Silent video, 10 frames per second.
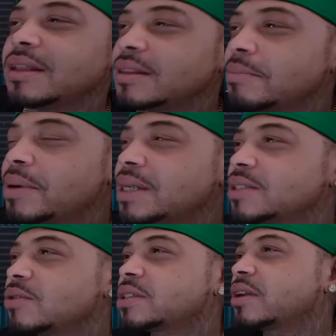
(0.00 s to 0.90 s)
The bus
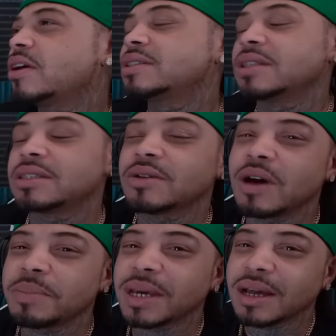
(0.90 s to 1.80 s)
on Slauson, it's
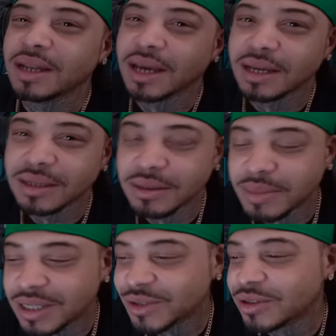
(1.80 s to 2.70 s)
up in LA. The
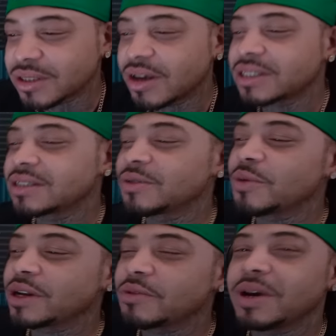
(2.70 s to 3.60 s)
bus on Slauson is the
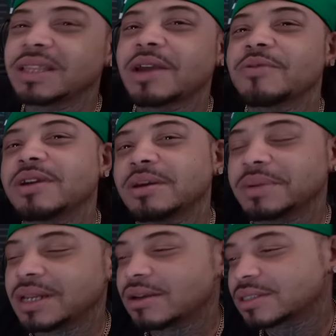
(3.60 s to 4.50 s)
108 that run up
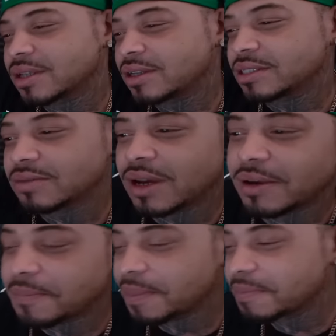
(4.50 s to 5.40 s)
and down Slauson, right?